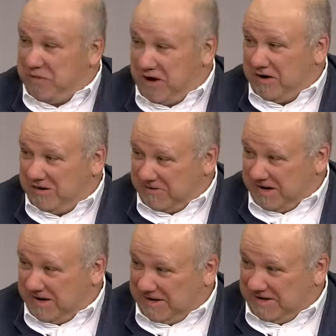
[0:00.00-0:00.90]
Parlor
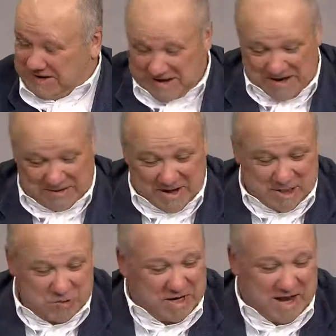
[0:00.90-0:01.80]

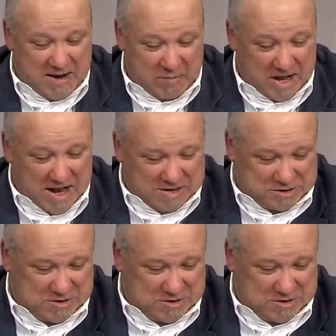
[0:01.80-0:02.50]
last week and had a blast.